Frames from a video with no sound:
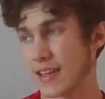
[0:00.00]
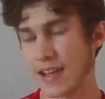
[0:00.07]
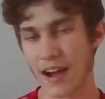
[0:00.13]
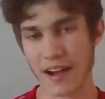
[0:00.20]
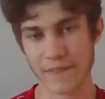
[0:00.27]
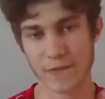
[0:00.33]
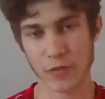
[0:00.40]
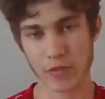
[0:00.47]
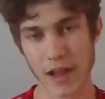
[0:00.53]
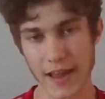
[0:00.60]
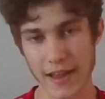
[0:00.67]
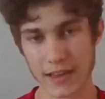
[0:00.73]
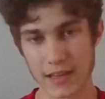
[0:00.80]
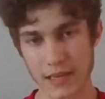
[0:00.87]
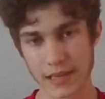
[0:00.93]
i feel
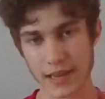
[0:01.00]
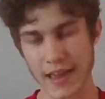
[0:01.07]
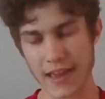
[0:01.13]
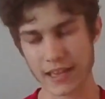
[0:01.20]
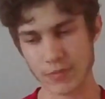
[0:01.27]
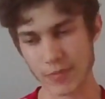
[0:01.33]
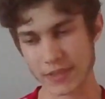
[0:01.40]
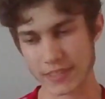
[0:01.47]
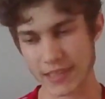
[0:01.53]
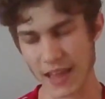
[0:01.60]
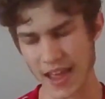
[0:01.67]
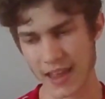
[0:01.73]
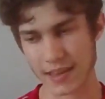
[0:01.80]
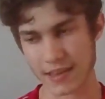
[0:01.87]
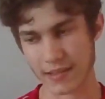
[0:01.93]
like his
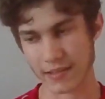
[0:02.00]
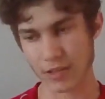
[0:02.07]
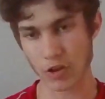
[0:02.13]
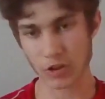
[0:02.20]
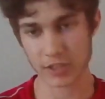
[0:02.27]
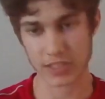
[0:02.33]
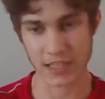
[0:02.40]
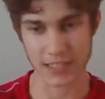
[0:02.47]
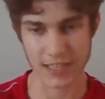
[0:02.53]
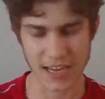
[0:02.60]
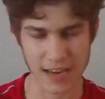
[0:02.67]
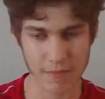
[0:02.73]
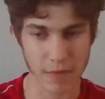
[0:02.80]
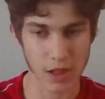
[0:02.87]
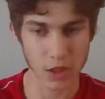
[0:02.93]
mistake lost the
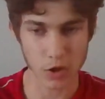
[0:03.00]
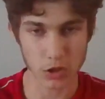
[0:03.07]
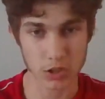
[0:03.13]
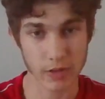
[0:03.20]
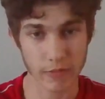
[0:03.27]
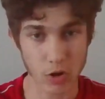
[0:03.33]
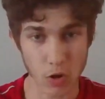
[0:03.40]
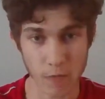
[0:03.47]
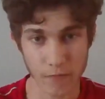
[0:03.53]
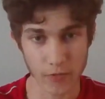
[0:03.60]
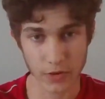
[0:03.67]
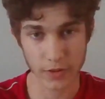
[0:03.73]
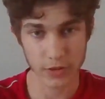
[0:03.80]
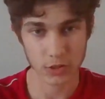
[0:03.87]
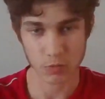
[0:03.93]
team a loss of
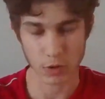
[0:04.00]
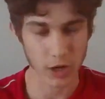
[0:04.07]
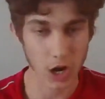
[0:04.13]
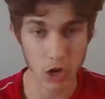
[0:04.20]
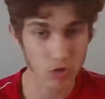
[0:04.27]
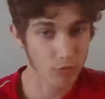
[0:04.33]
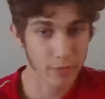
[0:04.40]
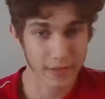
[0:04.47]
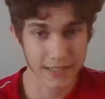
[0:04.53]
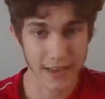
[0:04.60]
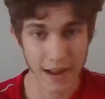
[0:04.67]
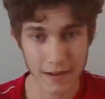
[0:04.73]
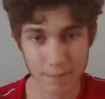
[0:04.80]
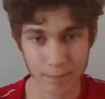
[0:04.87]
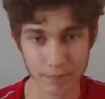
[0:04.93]
confidence
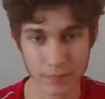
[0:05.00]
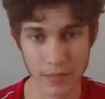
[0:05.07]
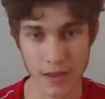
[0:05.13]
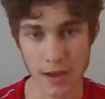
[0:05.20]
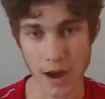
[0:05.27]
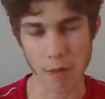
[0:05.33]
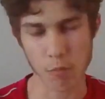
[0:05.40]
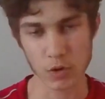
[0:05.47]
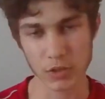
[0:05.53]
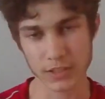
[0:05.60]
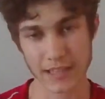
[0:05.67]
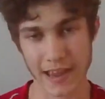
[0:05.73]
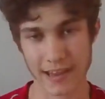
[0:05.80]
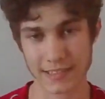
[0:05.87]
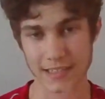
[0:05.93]
100% i wouldn't
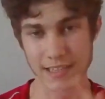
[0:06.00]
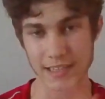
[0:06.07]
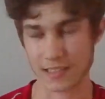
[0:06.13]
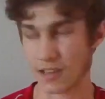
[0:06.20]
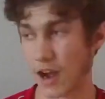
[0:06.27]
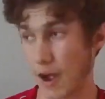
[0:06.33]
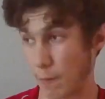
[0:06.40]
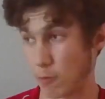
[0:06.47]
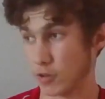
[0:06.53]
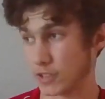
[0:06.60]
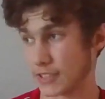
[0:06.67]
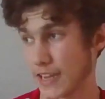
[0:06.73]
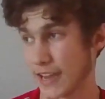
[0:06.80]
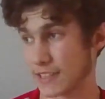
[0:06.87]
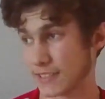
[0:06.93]
say it's his i wouldn't
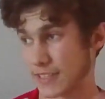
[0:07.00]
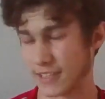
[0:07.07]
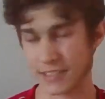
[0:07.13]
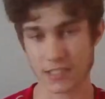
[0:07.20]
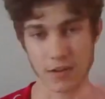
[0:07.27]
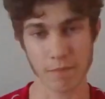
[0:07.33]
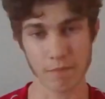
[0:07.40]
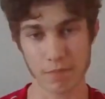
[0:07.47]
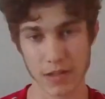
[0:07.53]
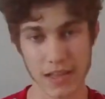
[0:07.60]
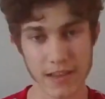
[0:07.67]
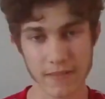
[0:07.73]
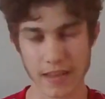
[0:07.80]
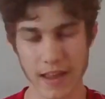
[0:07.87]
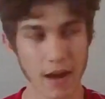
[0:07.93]
say it's his
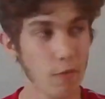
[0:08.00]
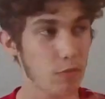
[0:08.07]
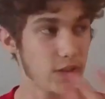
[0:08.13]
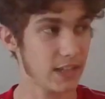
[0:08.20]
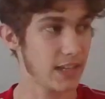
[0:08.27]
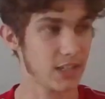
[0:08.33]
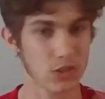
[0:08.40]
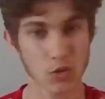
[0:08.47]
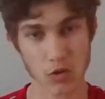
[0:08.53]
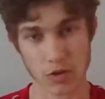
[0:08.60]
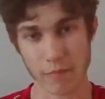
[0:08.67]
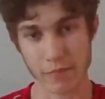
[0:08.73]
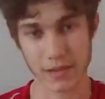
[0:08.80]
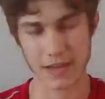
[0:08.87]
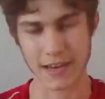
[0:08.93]
complete i wouldn't it's not
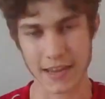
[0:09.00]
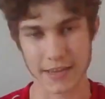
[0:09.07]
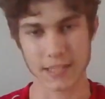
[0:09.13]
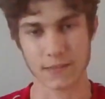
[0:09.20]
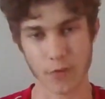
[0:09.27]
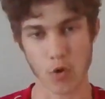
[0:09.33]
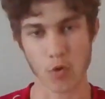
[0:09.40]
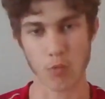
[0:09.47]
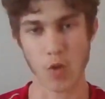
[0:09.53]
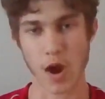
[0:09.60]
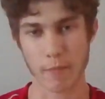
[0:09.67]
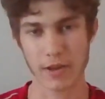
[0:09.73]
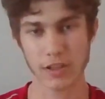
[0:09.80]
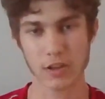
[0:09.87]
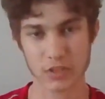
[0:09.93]
completely his fault why
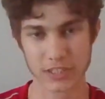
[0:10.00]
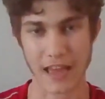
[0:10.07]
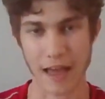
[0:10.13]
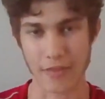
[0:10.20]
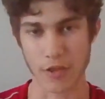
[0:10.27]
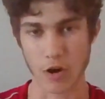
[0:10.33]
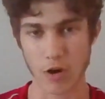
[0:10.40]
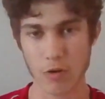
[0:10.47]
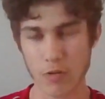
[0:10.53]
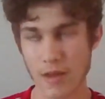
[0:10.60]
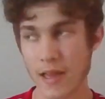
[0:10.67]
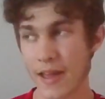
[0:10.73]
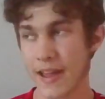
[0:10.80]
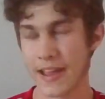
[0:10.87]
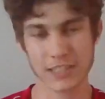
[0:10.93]
we lost that though
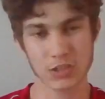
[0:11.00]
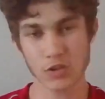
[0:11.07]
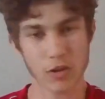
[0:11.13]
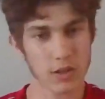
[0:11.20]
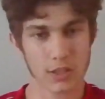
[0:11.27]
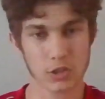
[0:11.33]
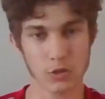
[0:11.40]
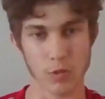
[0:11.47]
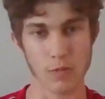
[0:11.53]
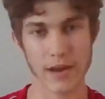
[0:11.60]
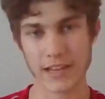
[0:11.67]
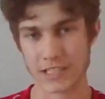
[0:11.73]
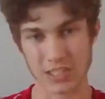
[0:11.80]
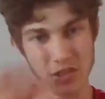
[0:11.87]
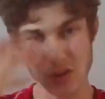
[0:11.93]
it's not at all
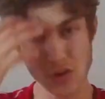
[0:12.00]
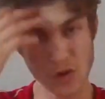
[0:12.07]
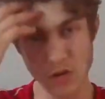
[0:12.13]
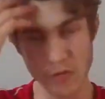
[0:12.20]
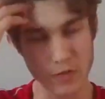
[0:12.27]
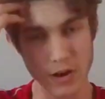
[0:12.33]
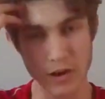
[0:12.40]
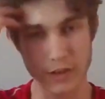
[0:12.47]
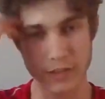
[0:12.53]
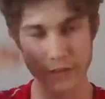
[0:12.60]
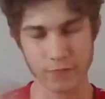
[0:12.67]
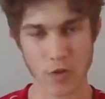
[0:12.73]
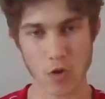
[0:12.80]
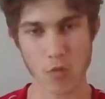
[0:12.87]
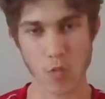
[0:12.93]
it's not onana's
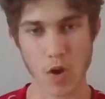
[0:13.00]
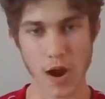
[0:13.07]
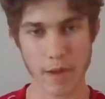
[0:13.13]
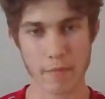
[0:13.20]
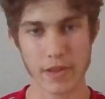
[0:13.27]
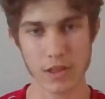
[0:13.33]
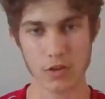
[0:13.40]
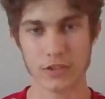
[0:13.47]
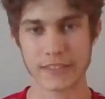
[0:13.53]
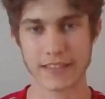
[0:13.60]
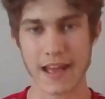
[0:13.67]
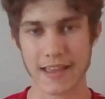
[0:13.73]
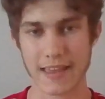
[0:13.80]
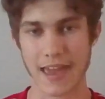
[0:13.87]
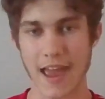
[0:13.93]
fault why we lost
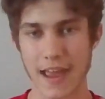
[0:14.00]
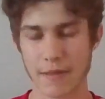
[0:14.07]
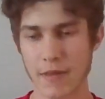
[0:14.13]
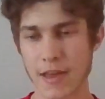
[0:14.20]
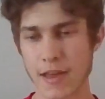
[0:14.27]
that game